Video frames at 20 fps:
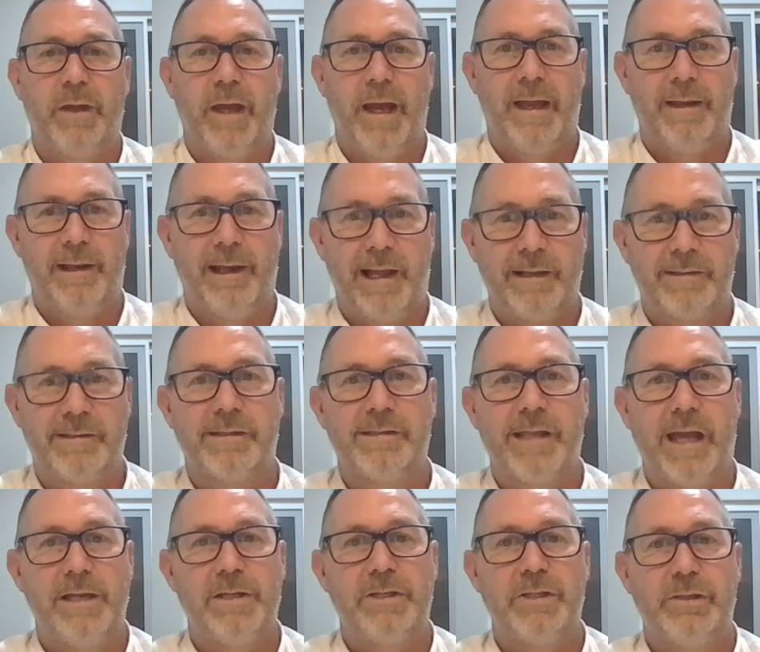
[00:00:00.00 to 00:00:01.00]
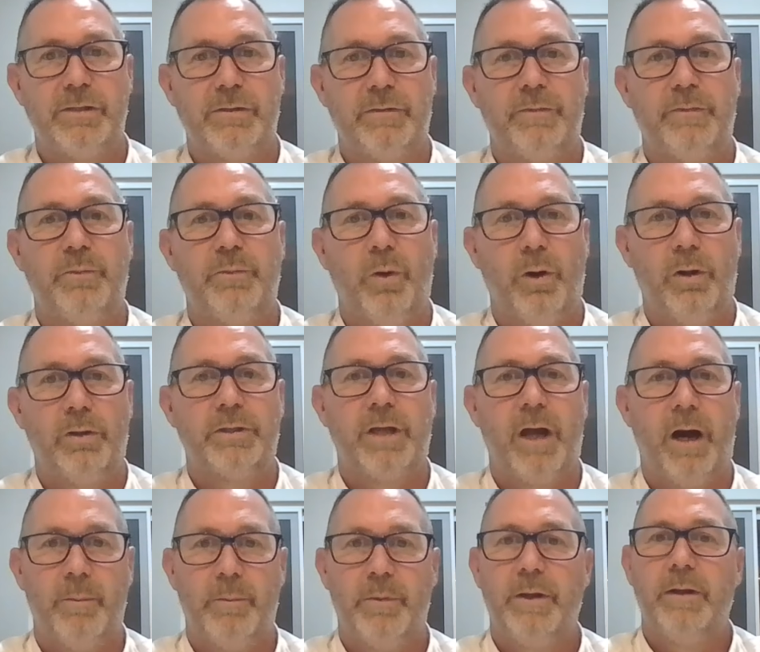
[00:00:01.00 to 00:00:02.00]
You know, if you get in latter stages of
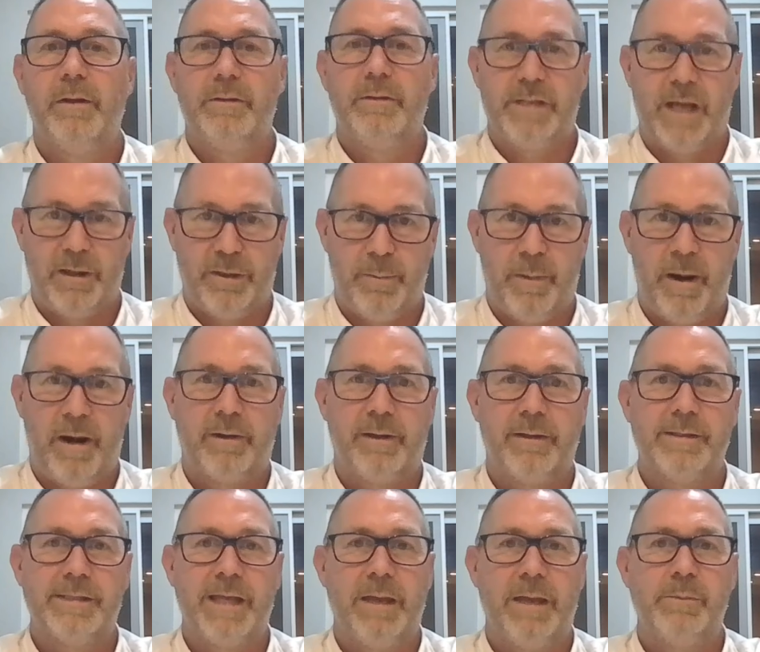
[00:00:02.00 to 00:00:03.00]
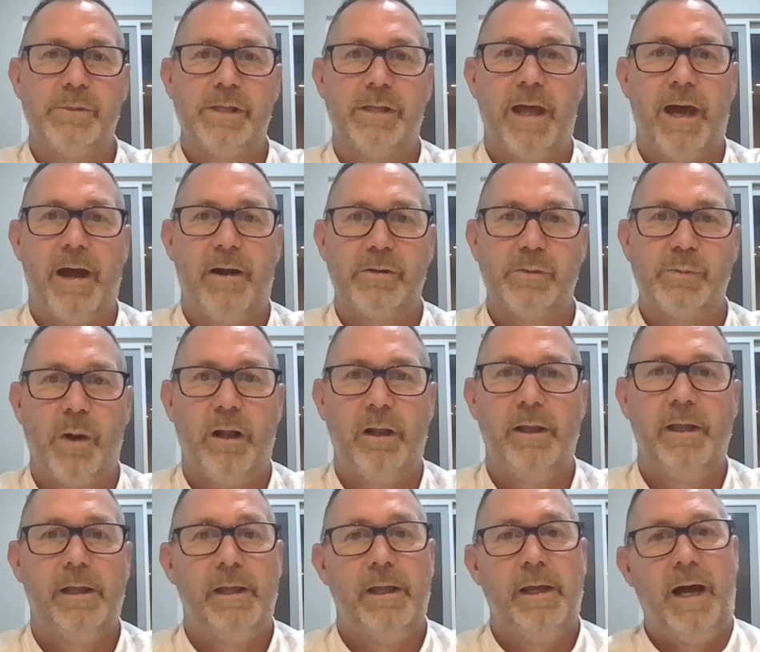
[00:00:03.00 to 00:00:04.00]
World Cup, South American teams are there
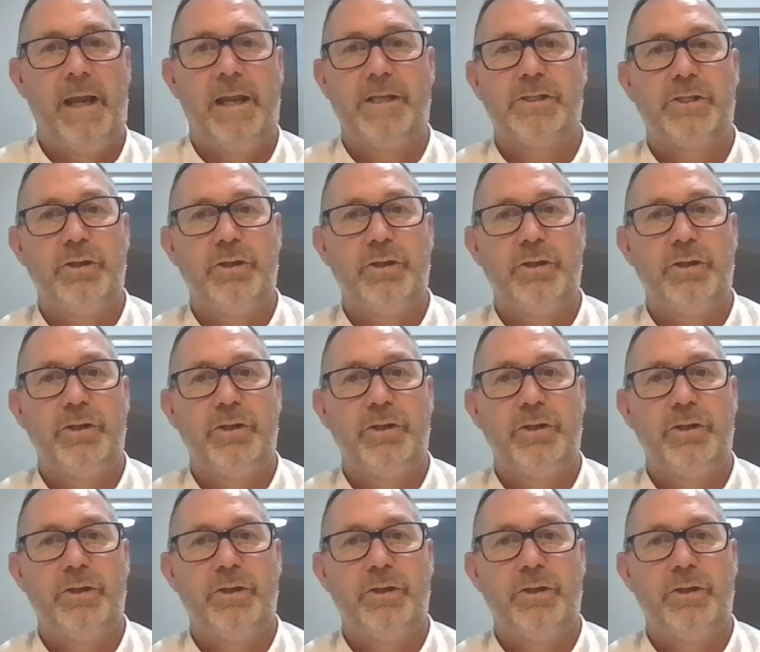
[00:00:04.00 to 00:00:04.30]
as well.